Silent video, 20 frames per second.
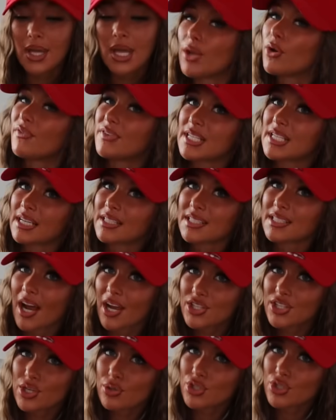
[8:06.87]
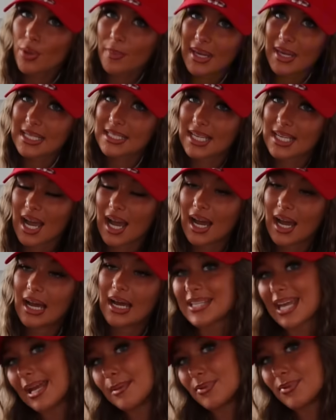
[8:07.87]
Then obviously I started social media. I
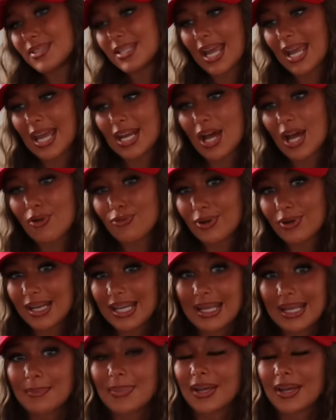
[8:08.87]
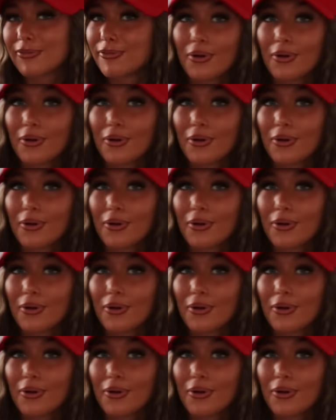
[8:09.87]
was able to gain a really big